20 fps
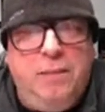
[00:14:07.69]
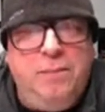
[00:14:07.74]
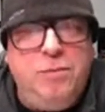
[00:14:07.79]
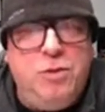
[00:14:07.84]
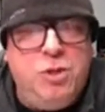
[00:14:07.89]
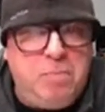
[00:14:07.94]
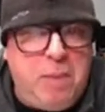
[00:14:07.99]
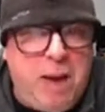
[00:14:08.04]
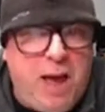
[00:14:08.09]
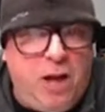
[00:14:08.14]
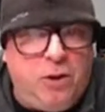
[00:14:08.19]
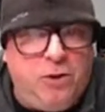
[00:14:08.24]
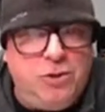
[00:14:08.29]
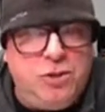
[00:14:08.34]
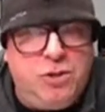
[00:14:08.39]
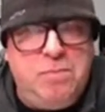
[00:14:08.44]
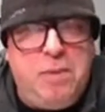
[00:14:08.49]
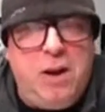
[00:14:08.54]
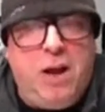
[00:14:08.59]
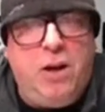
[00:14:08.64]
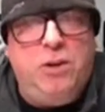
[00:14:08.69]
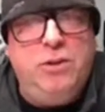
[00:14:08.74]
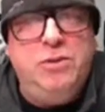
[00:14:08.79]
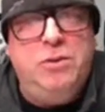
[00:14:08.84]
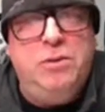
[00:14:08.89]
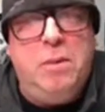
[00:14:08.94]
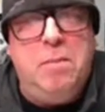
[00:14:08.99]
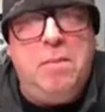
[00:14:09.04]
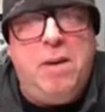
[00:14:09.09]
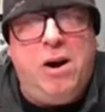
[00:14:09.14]

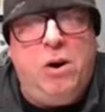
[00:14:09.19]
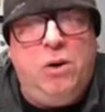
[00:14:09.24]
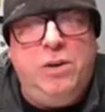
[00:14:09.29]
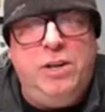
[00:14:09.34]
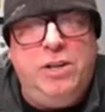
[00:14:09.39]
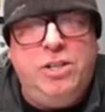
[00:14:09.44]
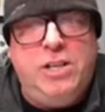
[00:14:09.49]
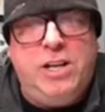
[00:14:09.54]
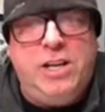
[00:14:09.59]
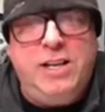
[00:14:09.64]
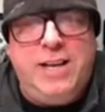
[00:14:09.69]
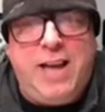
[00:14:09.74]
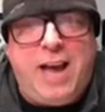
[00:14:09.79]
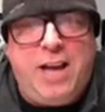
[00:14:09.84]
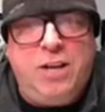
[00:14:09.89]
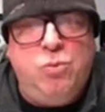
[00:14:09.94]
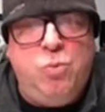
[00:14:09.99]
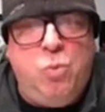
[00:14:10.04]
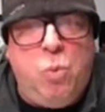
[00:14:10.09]
Spells. The Marrow Lich can cast